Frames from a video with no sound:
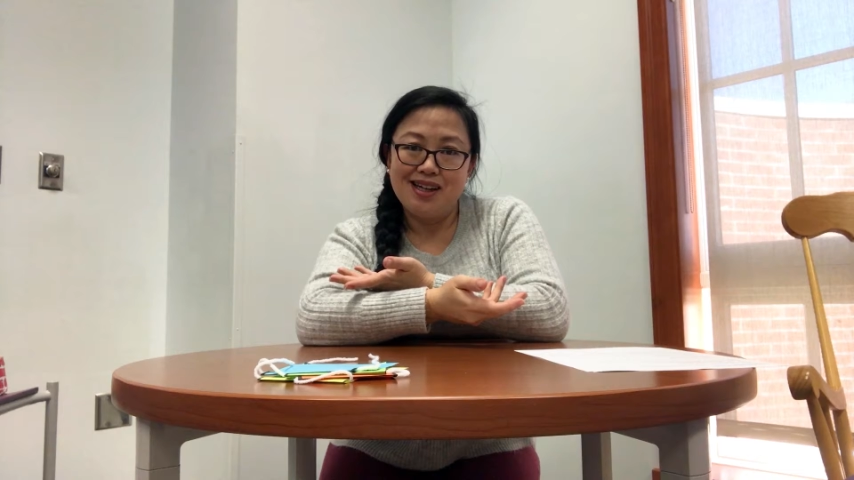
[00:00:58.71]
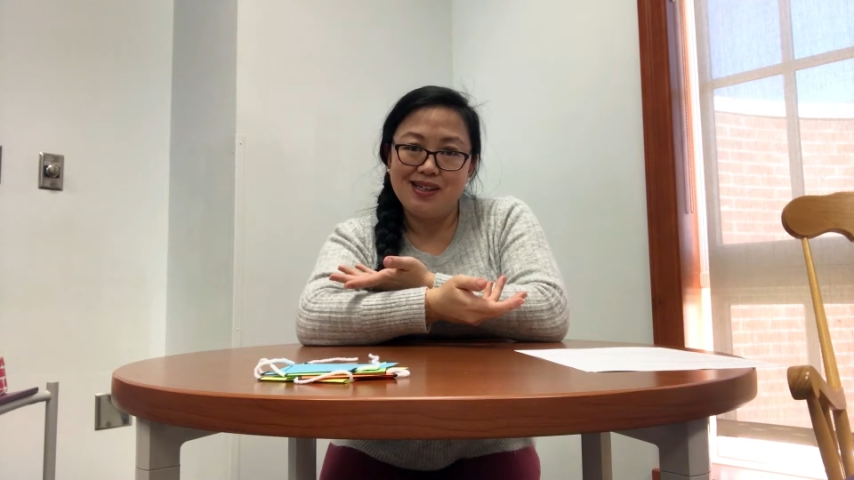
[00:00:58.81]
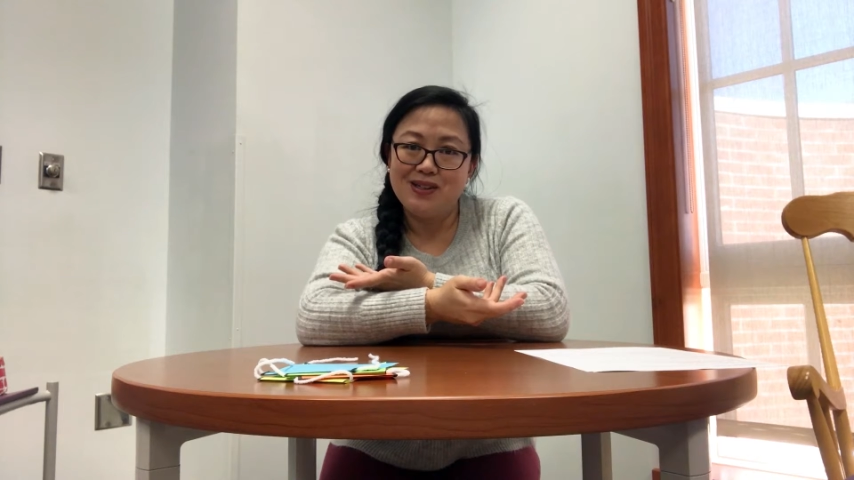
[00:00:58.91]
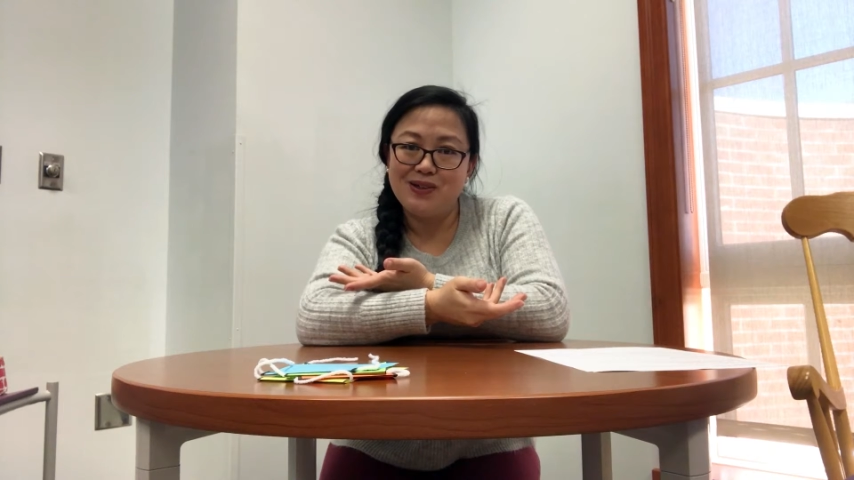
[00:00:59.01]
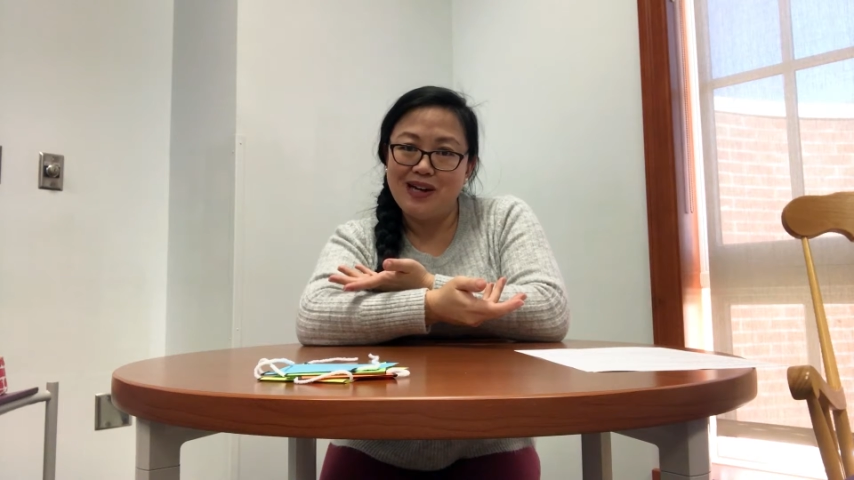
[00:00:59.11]

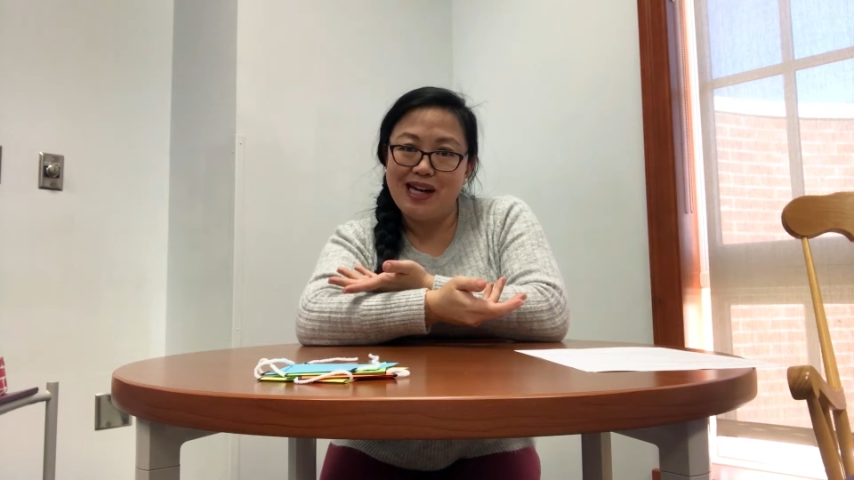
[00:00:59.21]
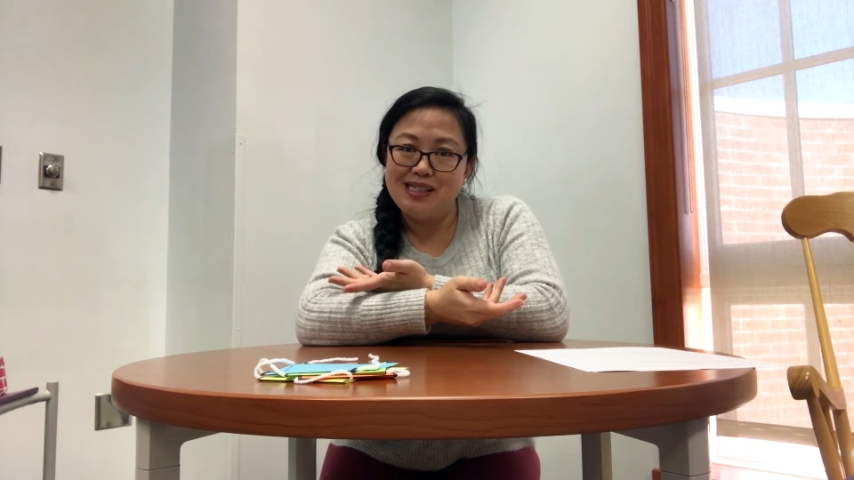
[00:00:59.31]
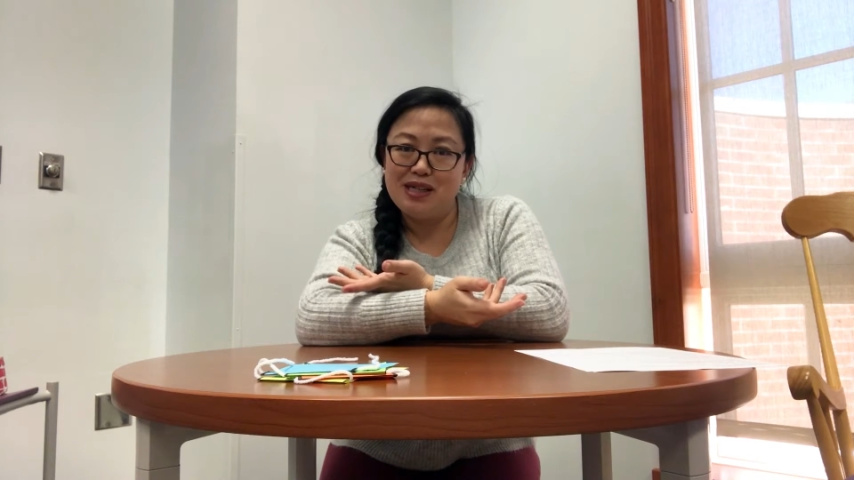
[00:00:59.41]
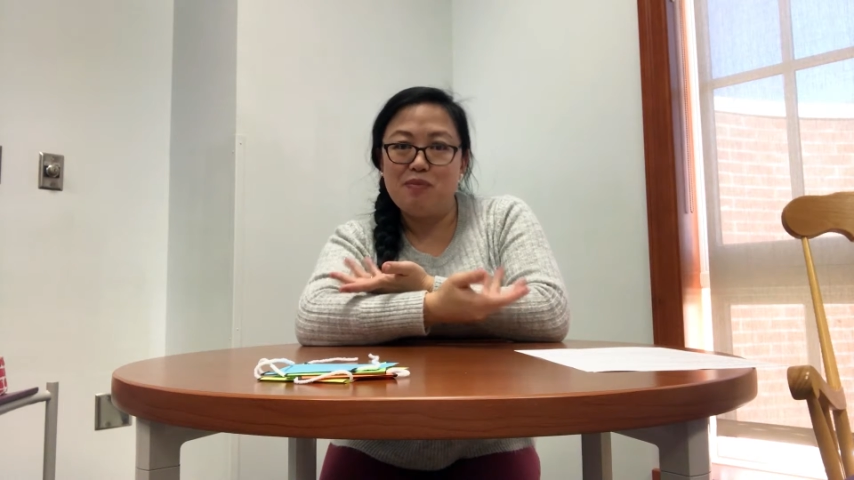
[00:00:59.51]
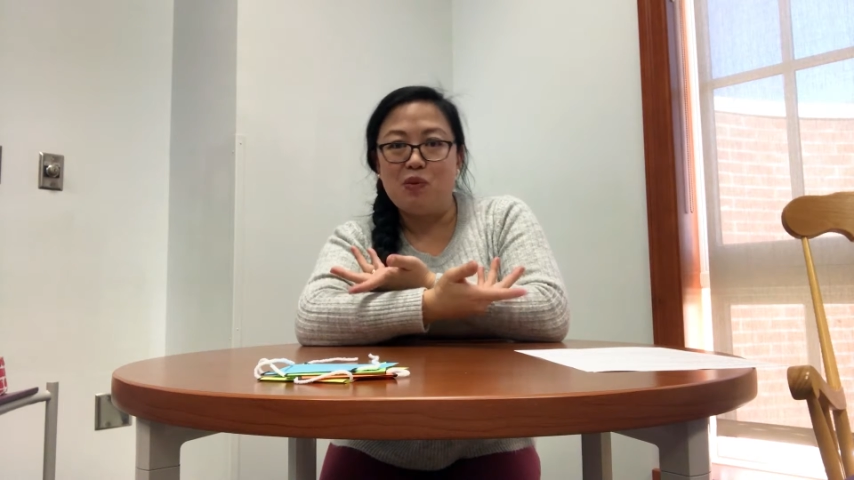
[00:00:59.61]

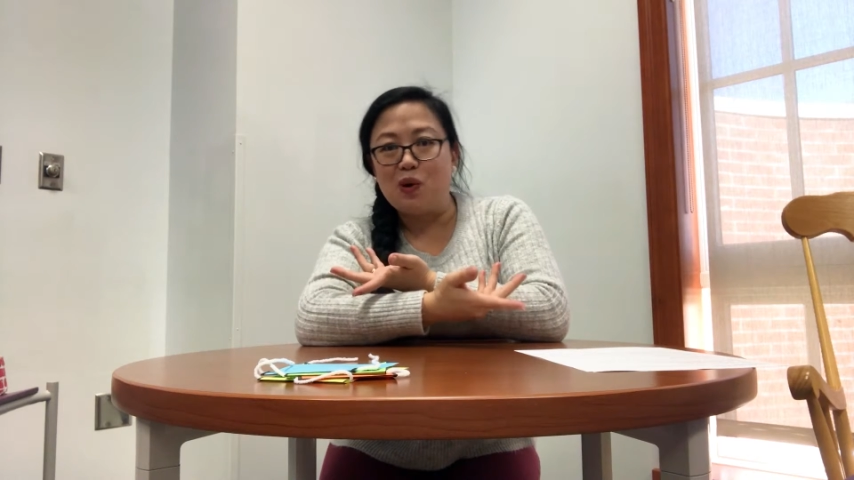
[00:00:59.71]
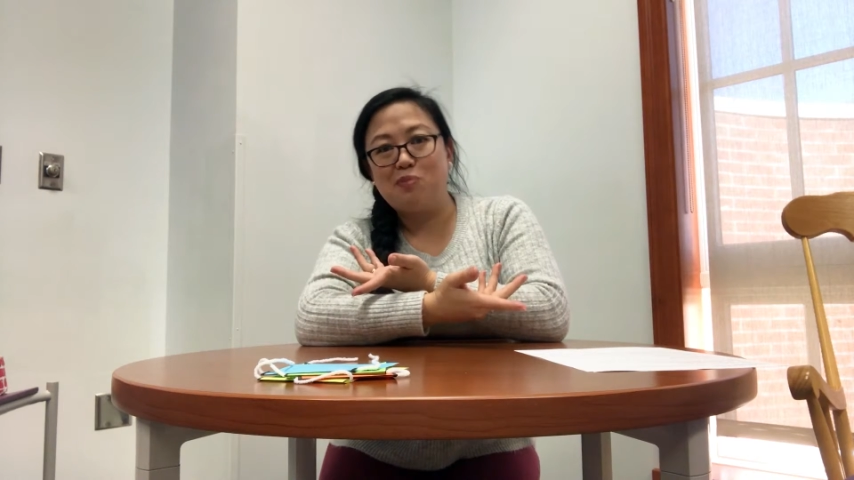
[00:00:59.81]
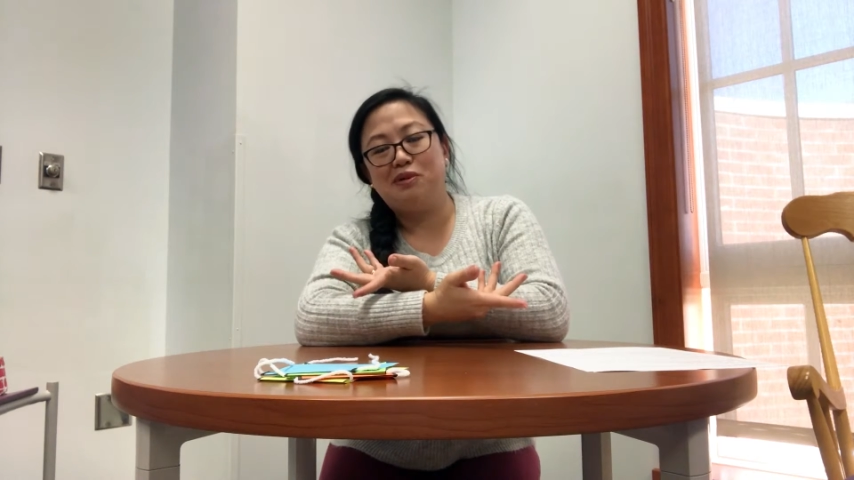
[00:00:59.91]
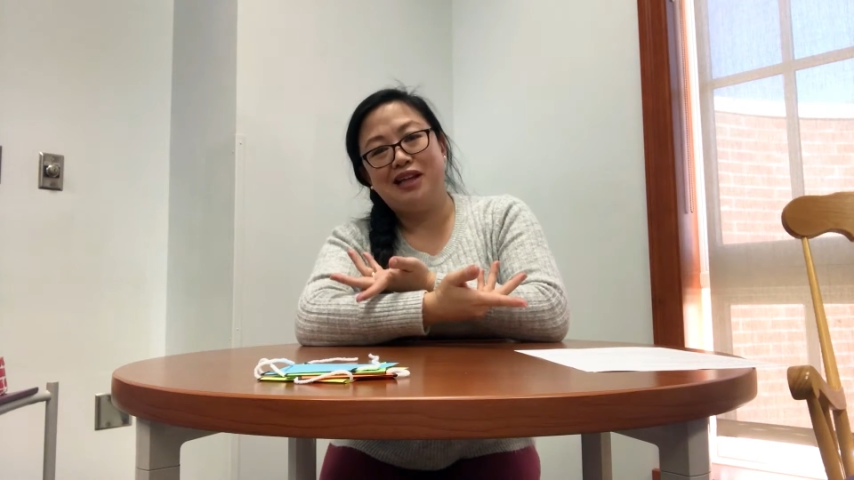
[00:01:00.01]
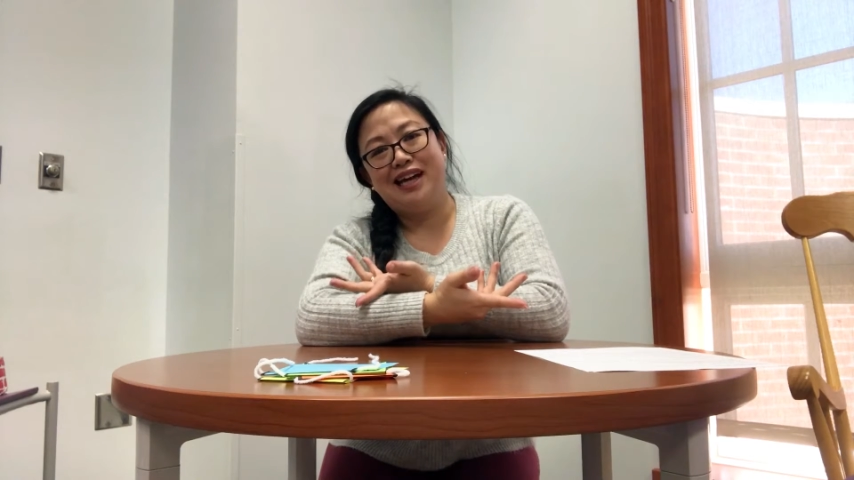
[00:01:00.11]
create more
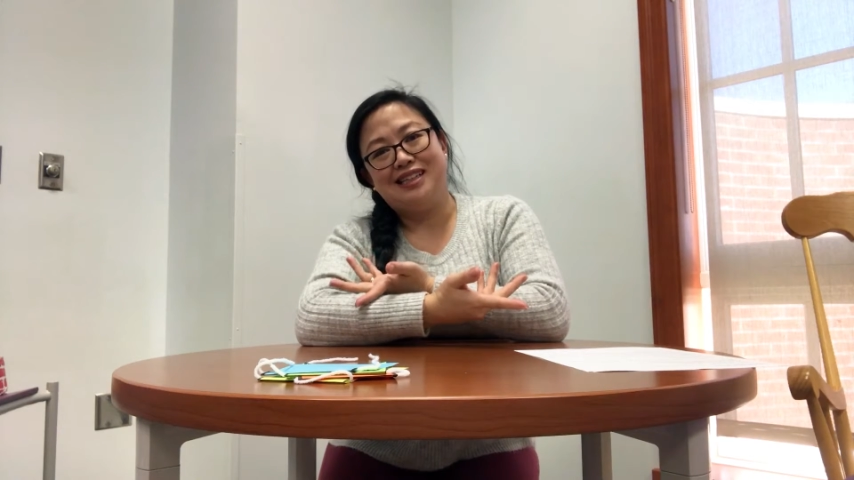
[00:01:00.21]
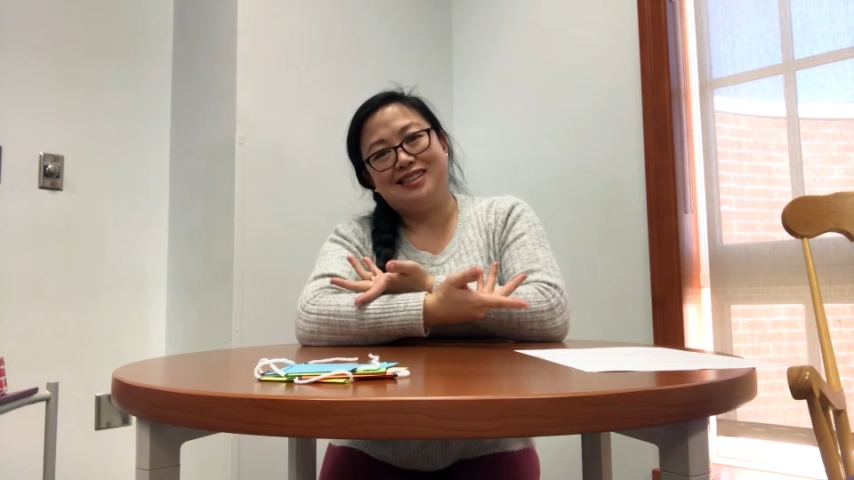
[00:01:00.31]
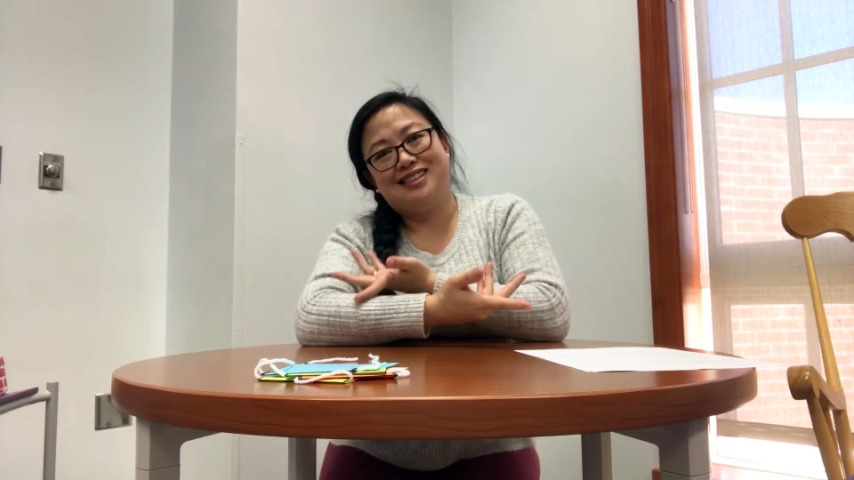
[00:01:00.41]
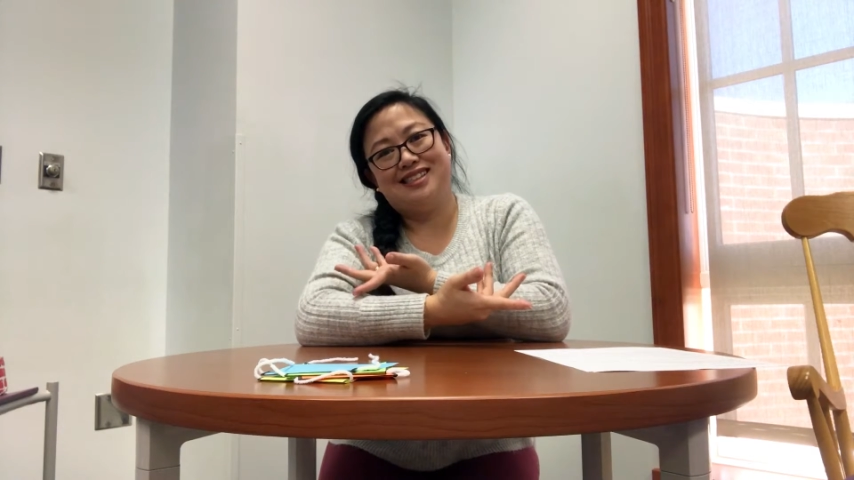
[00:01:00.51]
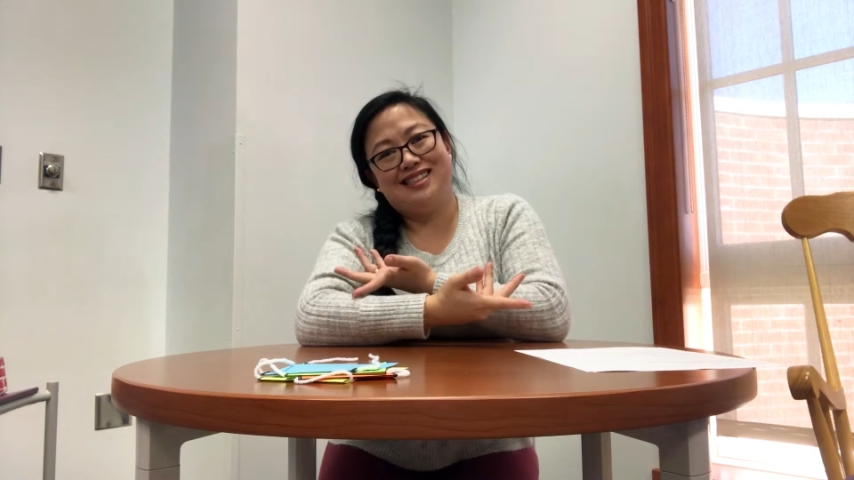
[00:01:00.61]

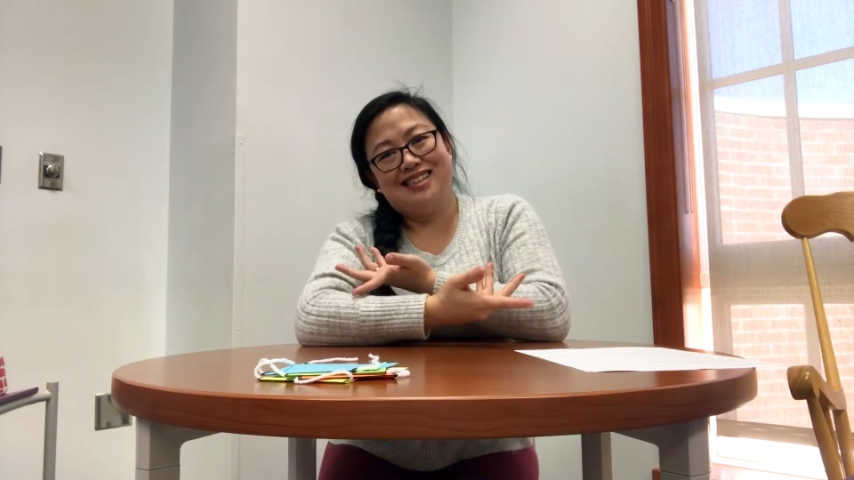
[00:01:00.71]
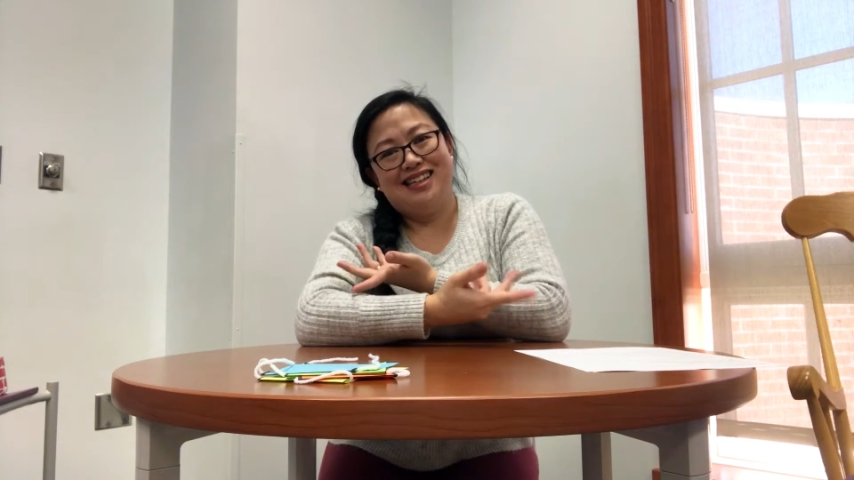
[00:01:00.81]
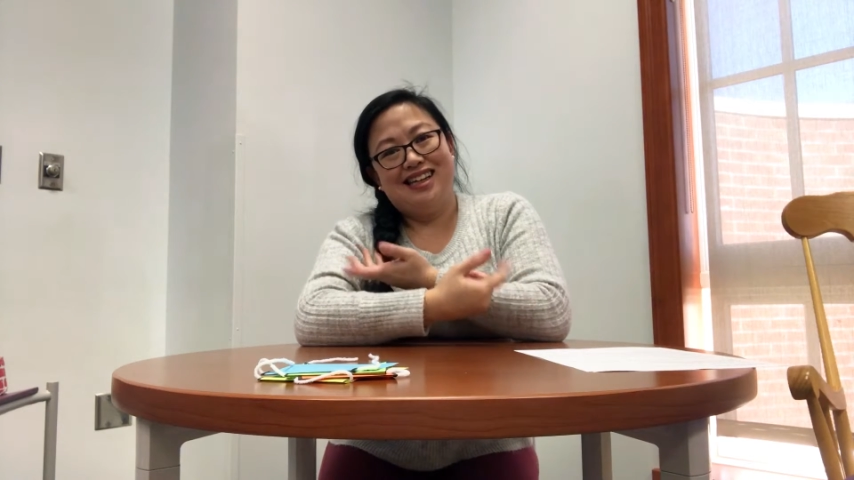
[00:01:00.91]
plants.